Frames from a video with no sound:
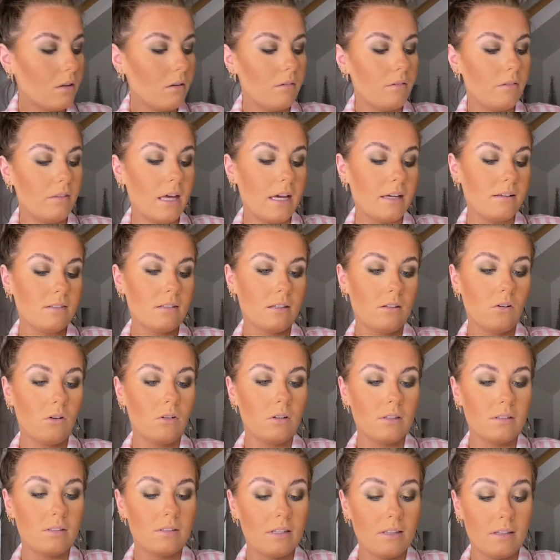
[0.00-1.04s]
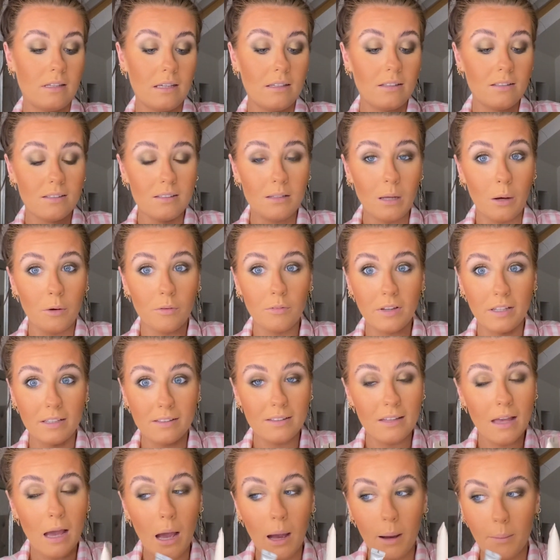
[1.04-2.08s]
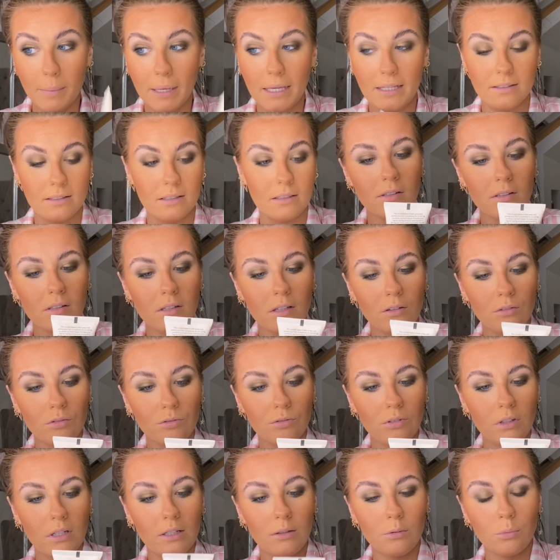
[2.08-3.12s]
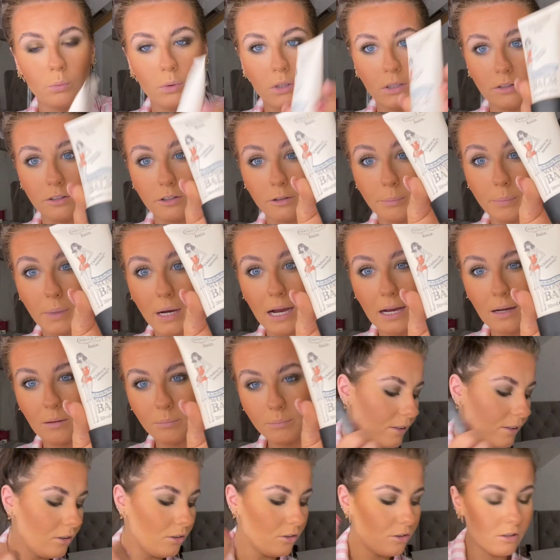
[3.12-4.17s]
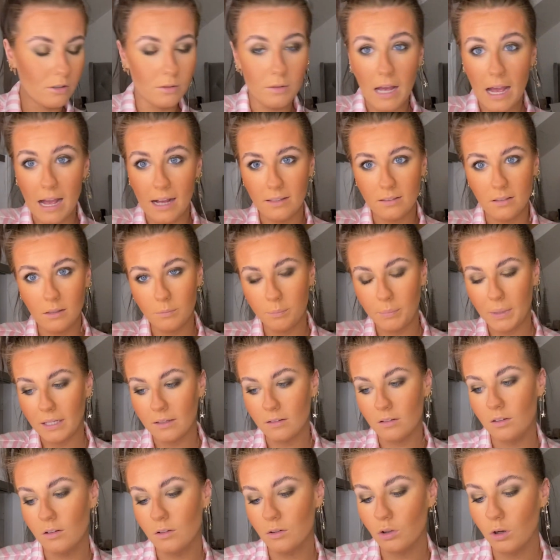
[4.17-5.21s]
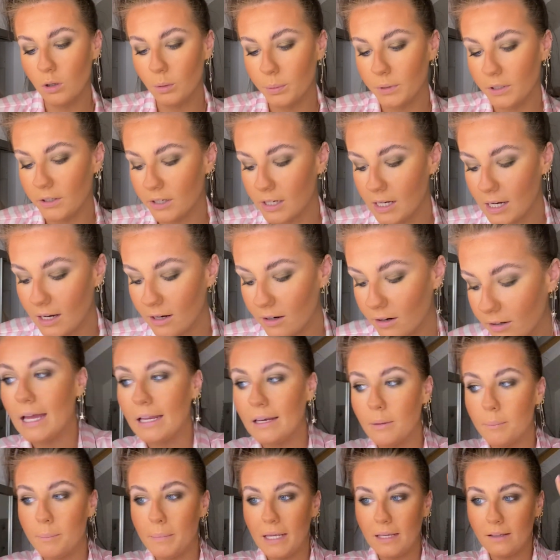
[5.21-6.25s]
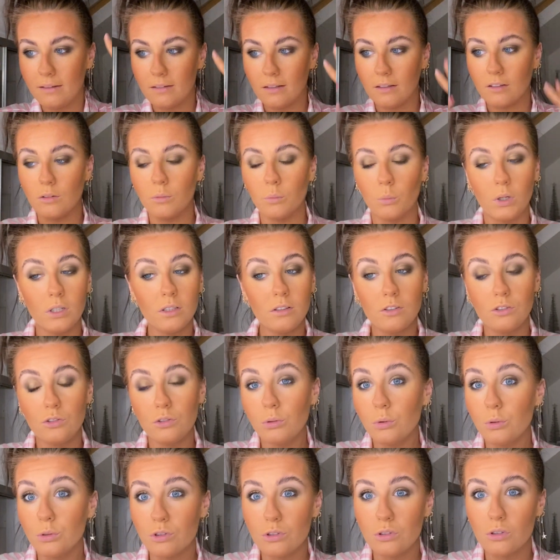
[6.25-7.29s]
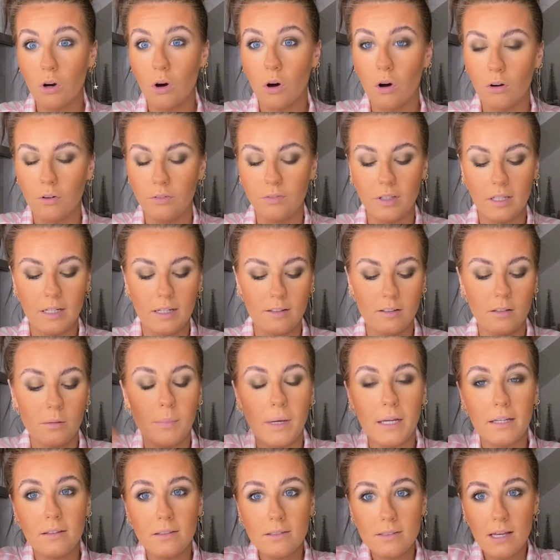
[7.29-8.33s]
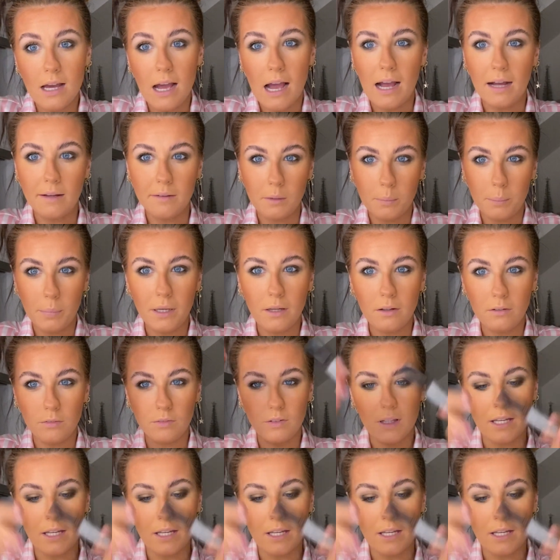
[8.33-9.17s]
this, and honestly this stuff is amazing. St. Reed Wonder Balm. just add a bit to the top of your hair. It makes it one so soft, and it's meant to add a bit of